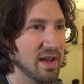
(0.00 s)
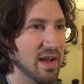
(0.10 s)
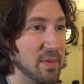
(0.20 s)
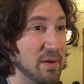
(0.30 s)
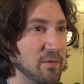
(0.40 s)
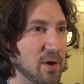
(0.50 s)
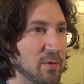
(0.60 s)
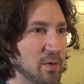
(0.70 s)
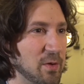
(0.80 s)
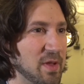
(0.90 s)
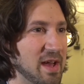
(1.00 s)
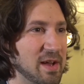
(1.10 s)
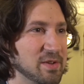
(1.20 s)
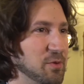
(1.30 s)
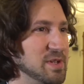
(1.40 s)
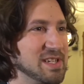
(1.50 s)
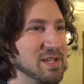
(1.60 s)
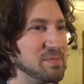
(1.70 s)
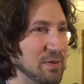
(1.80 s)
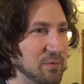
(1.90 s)
and then further on that I'd always
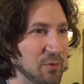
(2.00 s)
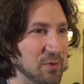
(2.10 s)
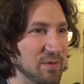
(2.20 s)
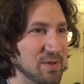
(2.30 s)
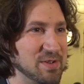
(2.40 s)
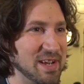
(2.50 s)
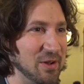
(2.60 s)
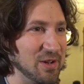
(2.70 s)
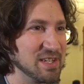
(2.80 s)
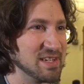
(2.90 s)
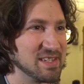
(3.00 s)
like to be at the forefront of new technologies,